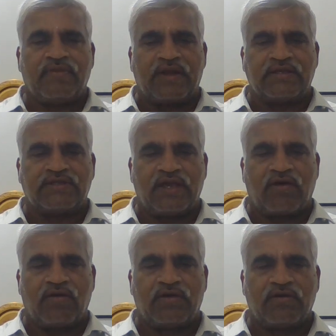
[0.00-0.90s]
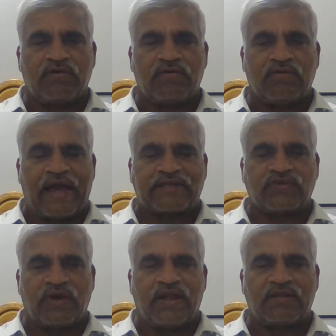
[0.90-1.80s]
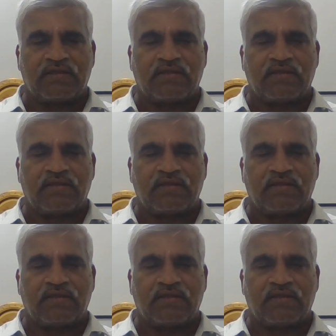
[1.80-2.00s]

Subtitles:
that is equal to actual length